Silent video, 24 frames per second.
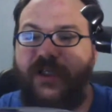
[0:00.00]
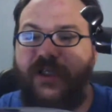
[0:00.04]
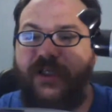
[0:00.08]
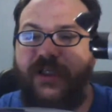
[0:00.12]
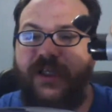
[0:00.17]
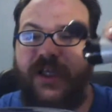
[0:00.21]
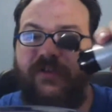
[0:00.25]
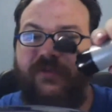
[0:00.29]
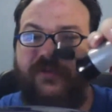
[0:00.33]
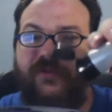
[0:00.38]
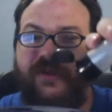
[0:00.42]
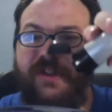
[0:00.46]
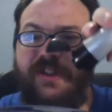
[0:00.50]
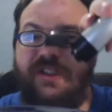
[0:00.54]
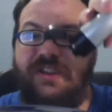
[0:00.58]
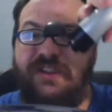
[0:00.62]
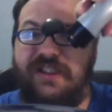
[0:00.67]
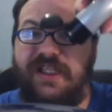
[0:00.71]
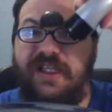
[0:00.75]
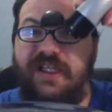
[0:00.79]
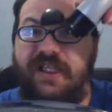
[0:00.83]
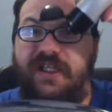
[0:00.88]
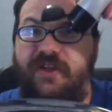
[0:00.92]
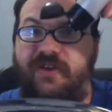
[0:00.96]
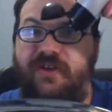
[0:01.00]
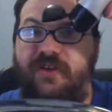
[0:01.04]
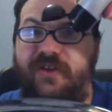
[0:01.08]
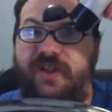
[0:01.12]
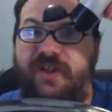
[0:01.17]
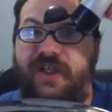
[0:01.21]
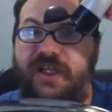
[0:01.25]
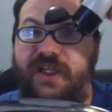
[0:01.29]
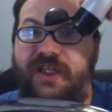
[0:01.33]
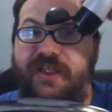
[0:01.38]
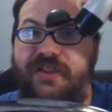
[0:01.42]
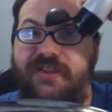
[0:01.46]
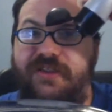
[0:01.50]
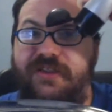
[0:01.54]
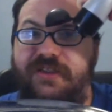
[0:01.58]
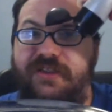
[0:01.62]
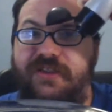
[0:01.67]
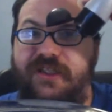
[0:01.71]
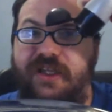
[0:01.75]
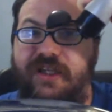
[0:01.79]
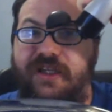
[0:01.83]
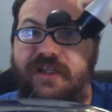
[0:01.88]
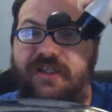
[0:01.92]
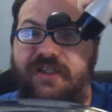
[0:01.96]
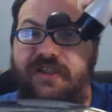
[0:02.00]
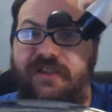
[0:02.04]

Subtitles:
I can't really tell that.